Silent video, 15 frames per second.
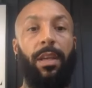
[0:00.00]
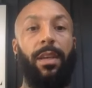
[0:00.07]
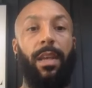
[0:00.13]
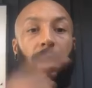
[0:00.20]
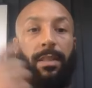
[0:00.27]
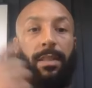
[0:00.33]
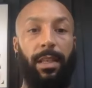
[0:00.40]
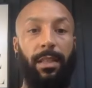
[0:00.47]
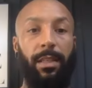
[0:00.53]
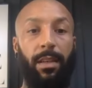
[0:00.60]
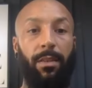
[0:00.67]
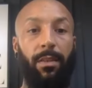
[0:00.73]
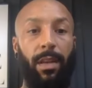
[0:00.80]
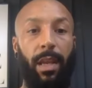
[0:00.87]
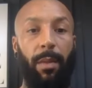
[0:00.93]
Next
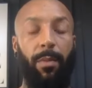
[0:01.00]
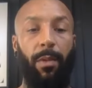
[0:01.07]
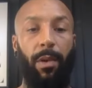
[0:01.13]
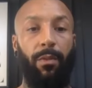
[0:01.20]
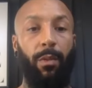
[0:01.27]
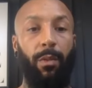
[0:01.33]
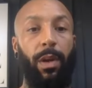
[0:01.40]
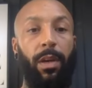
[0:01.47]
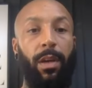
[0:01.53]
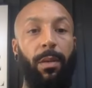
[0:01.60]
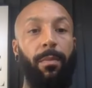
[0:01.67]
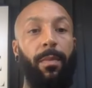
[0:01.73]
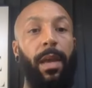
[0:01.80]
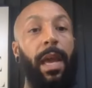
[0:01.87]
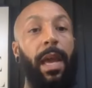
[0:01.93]
season, get promoted with
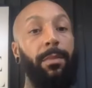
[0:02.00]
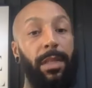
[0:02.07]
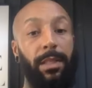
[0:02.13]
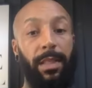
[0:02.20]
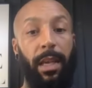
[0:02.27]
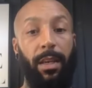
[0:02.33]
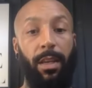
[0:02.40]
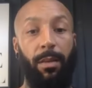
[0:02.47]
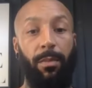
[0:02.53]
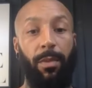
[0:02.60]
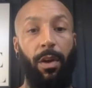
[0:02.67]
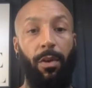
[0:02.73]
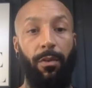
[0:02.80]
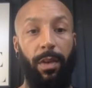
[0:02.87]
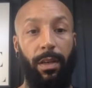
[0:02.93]
Wycombe, empty stadium,
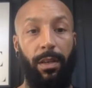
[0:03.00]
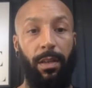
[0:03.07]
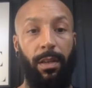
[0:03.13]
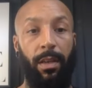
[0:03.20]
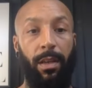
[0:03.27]
COVID.